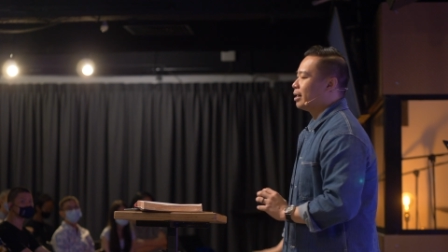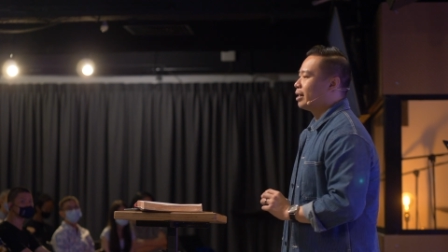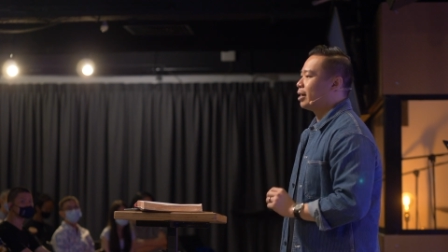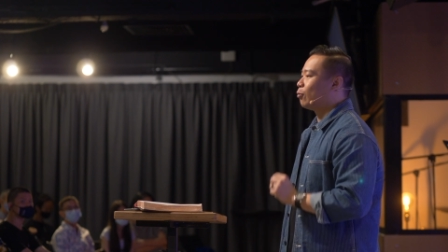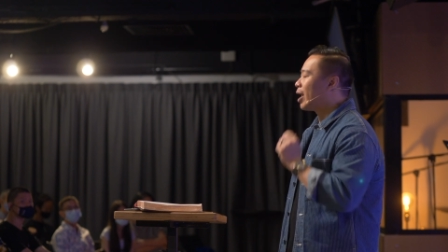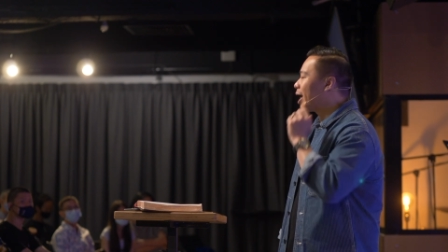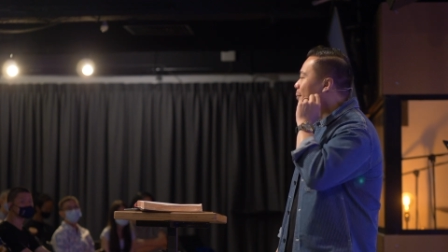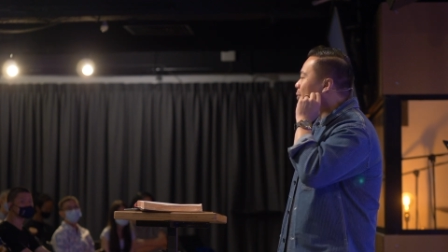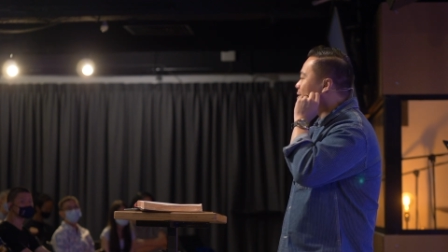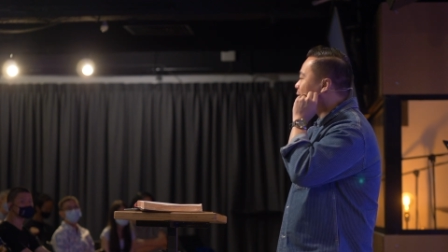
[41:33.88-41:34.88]
And what
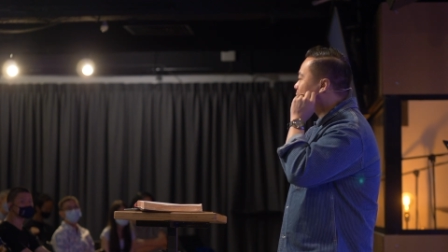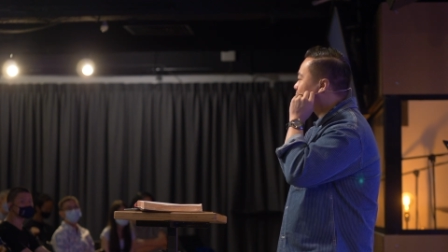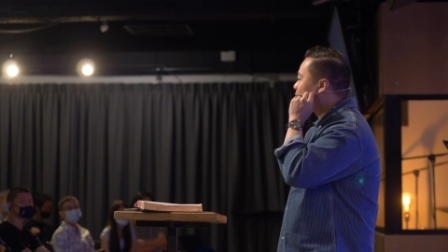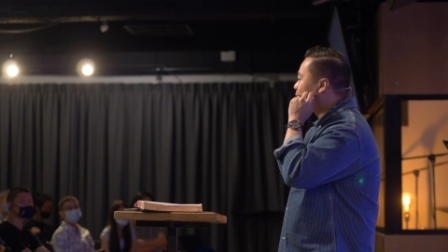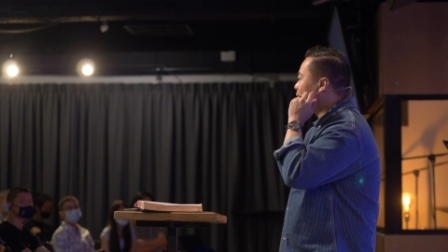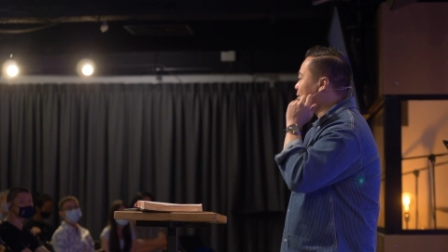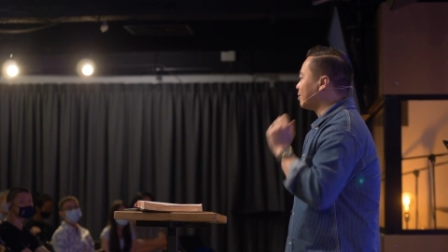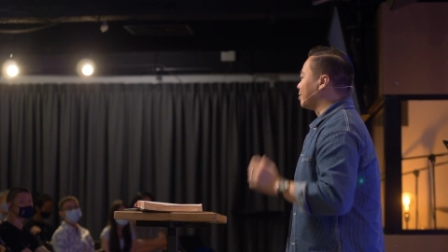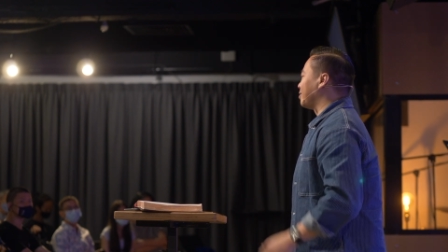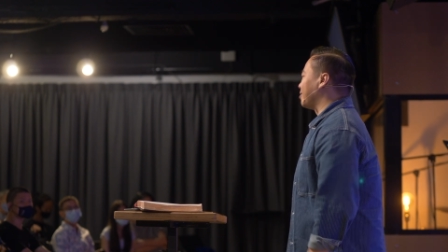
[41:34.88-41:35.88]
happens?
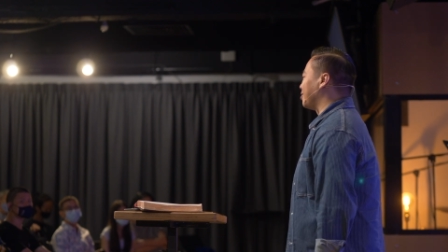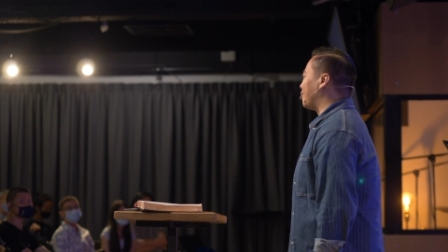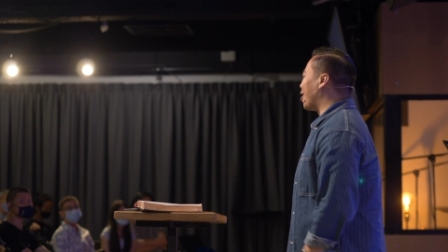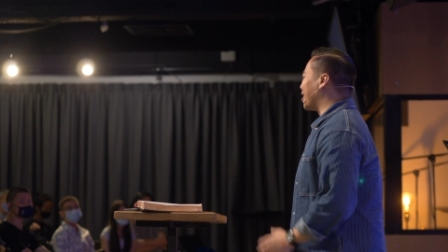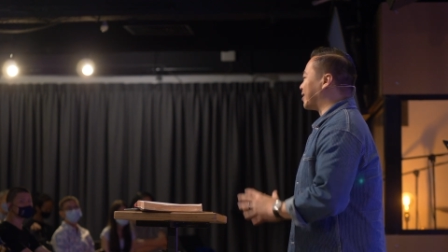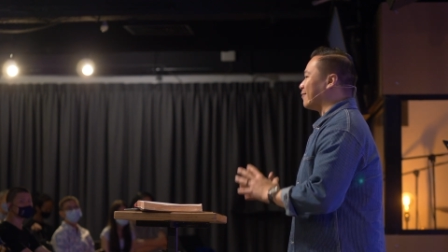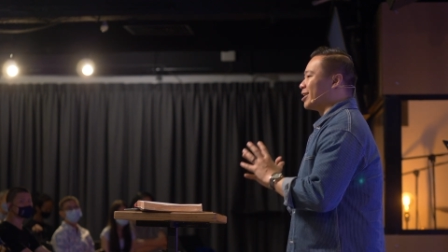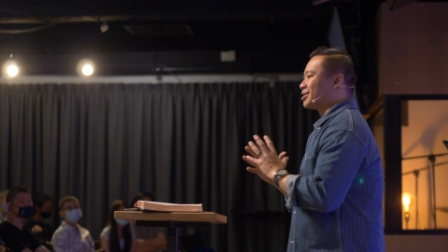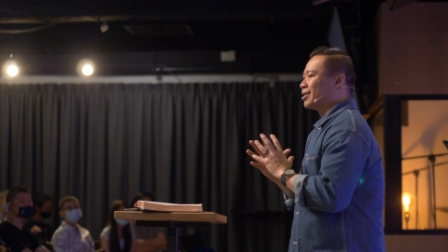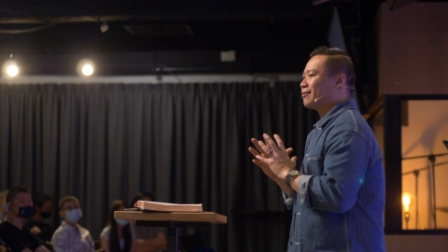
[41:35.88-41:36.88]
God has given
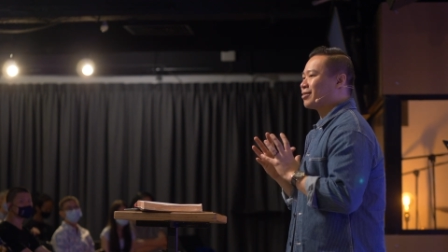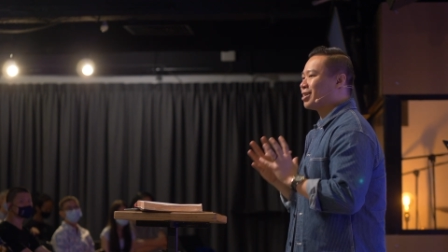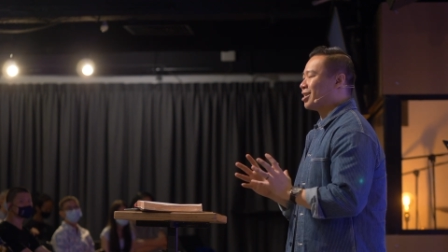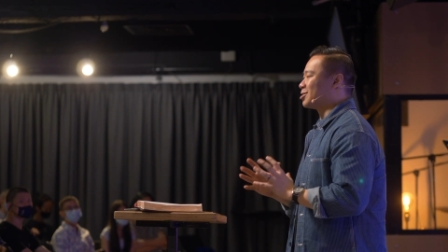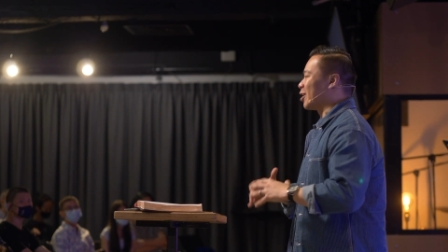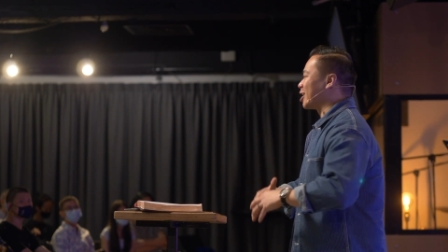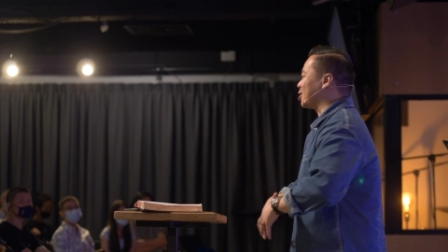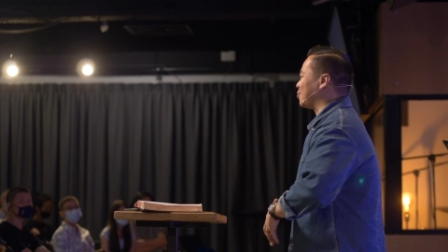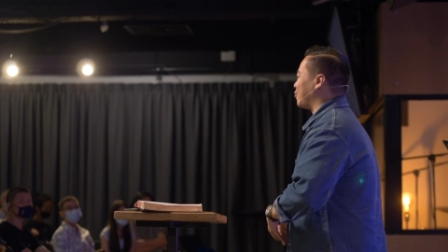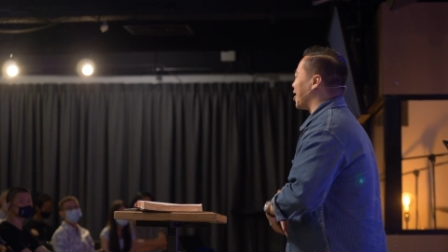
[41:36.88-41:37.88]
us the gift of tongues to
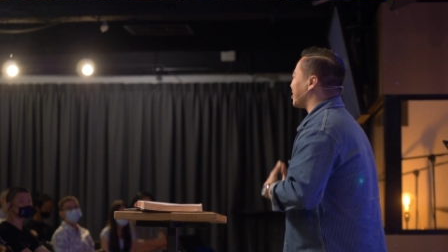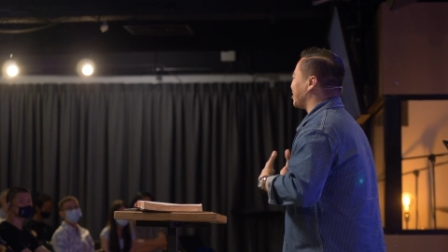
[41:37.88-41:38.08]
express